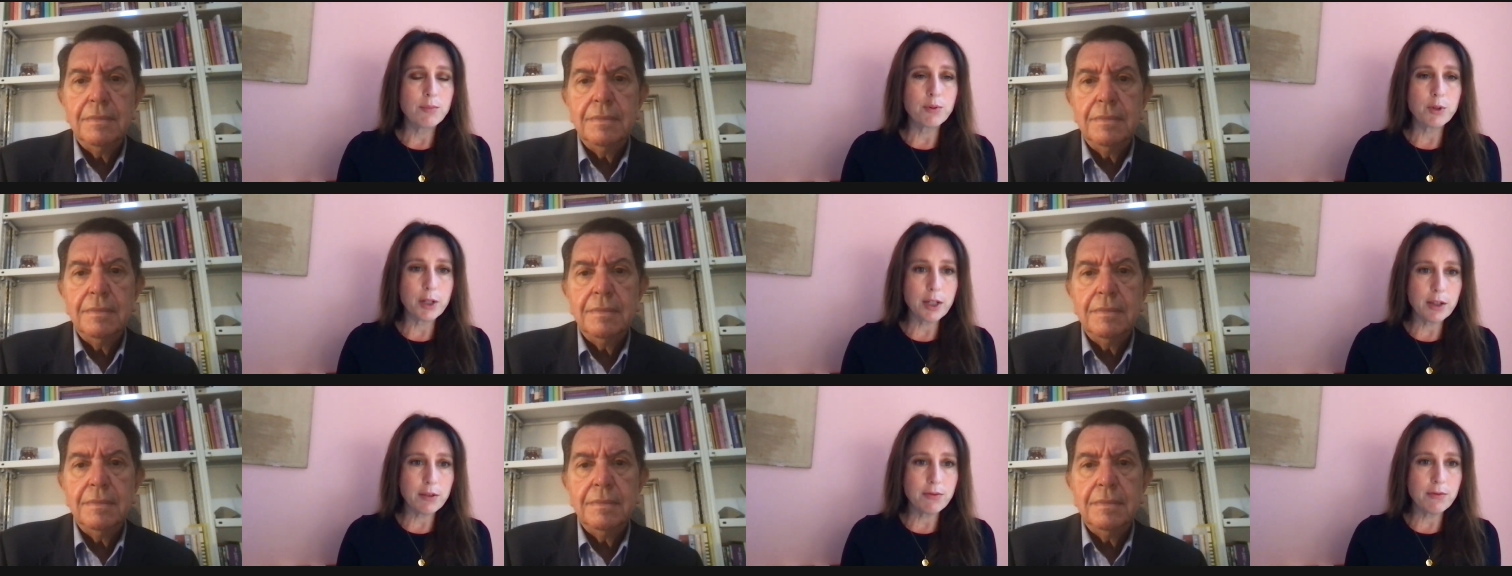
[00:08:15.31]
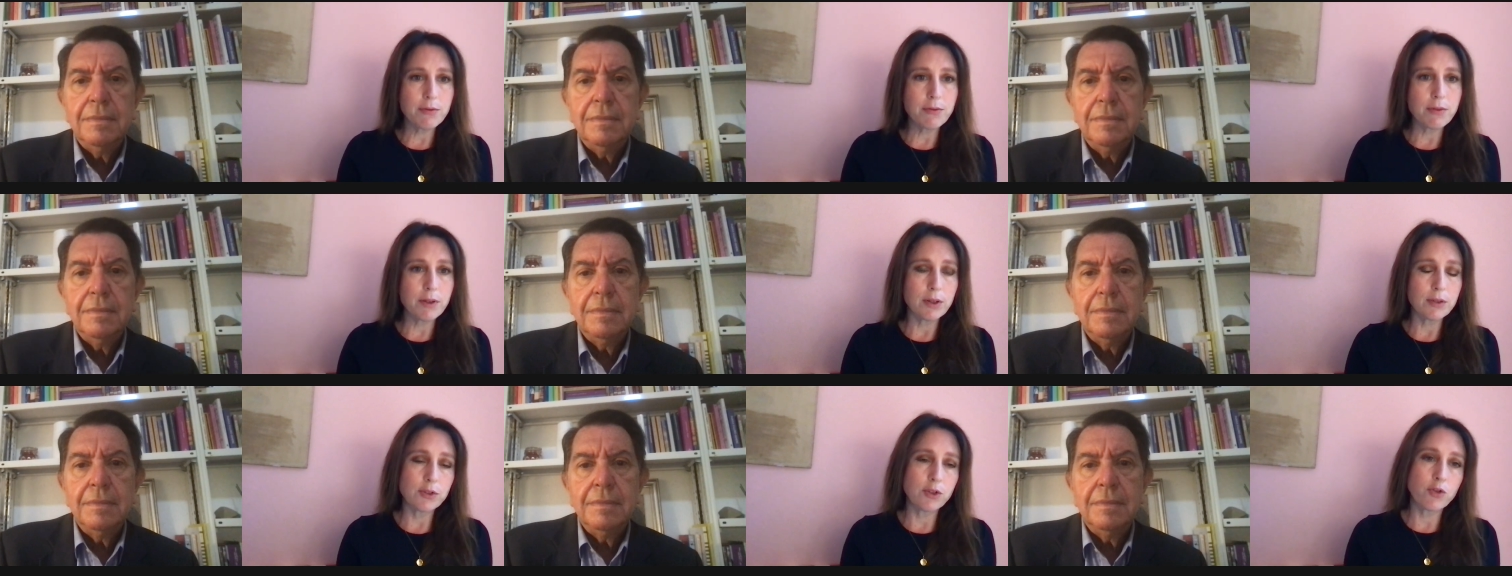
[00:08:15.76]
Speaker 1: brief,
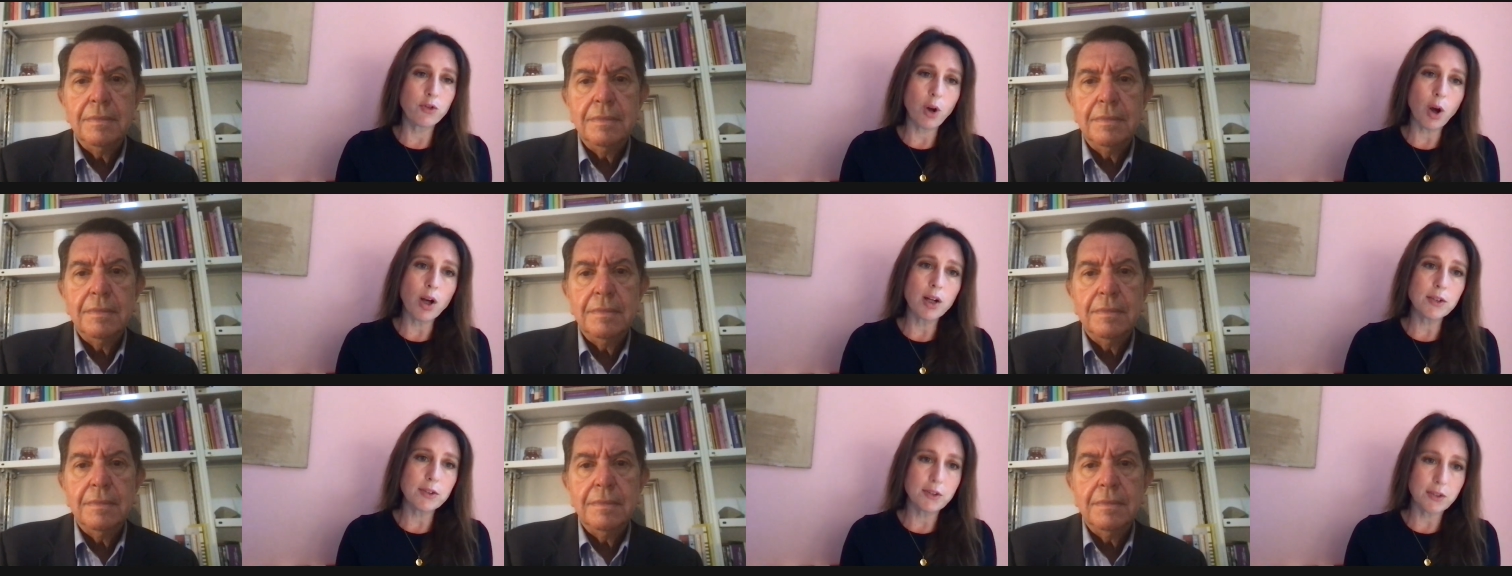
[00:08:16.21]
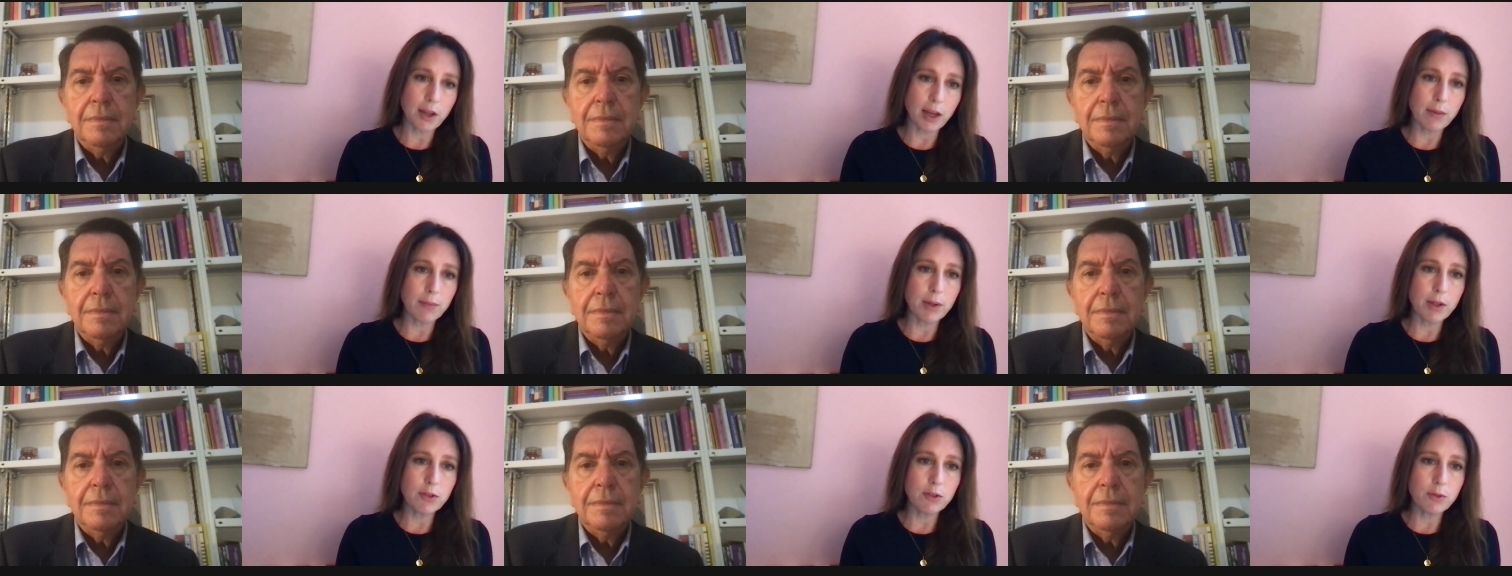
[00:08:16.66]
strong
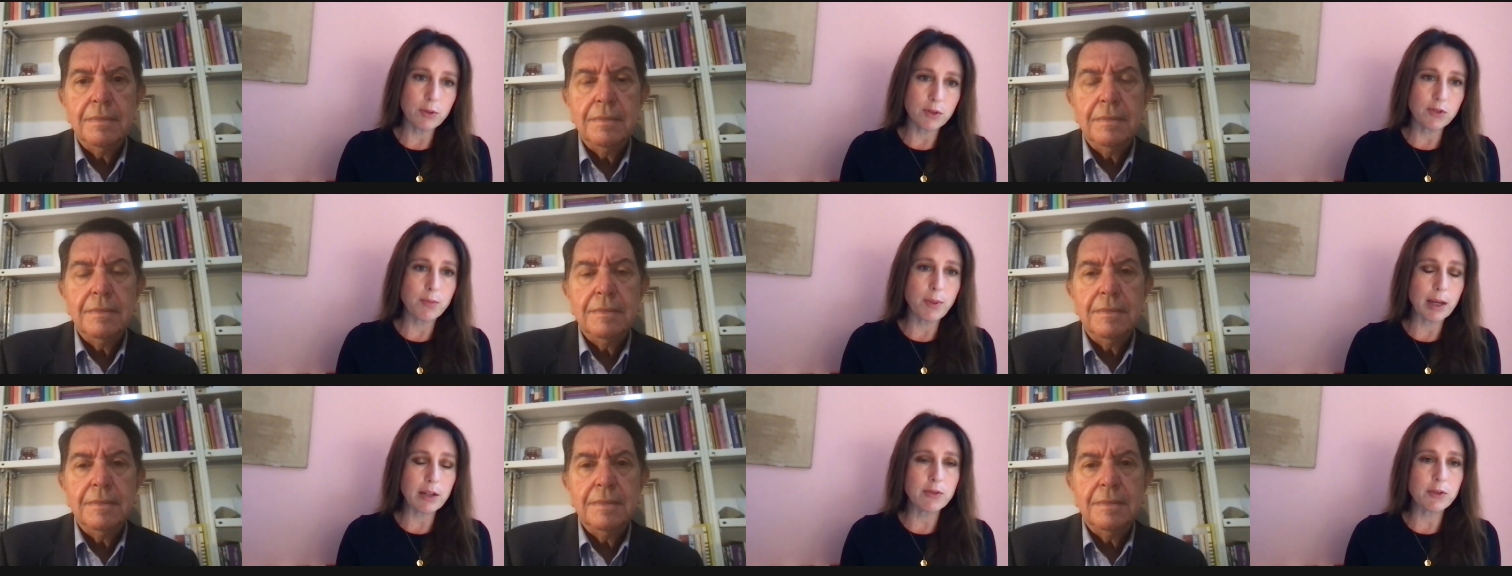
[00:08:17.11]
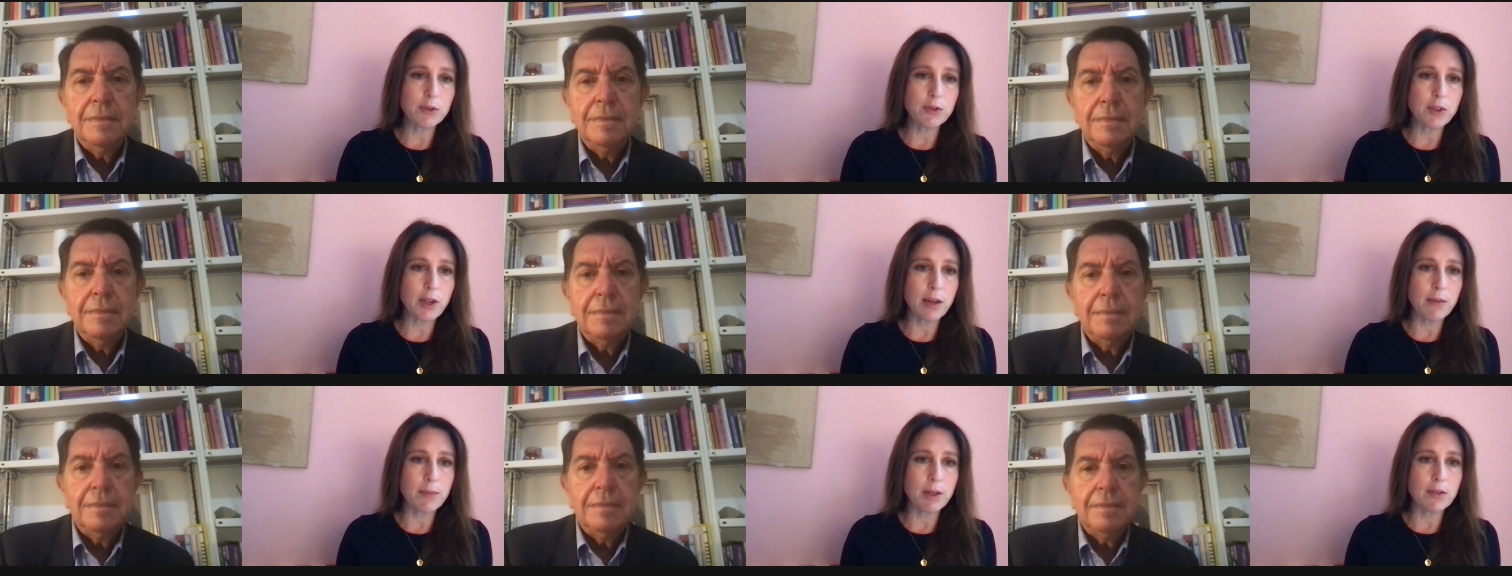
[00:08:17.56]
statement, respectful
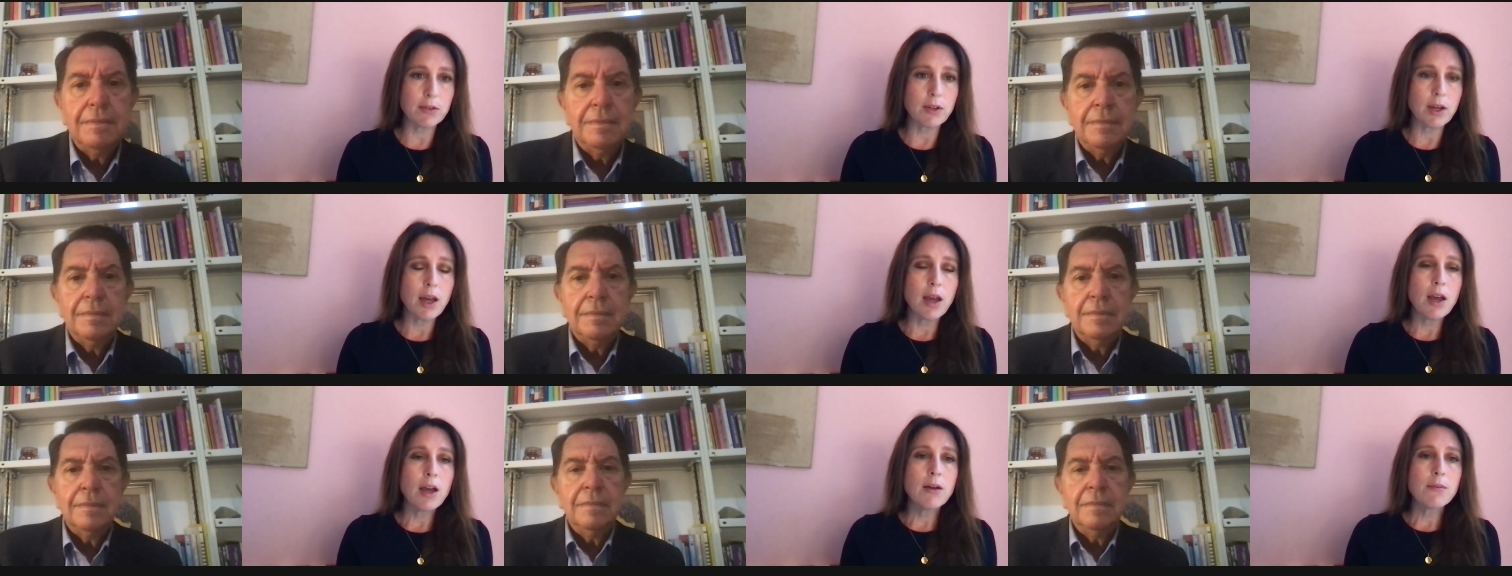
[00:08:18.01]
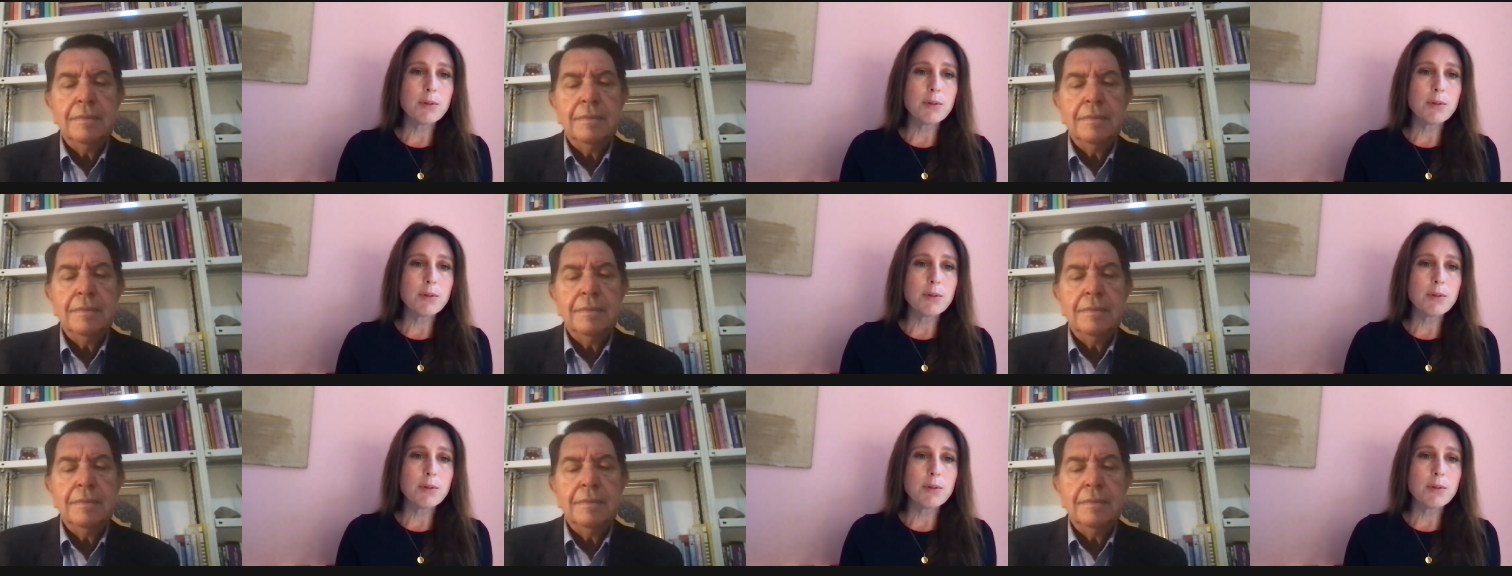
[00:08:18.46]
statement,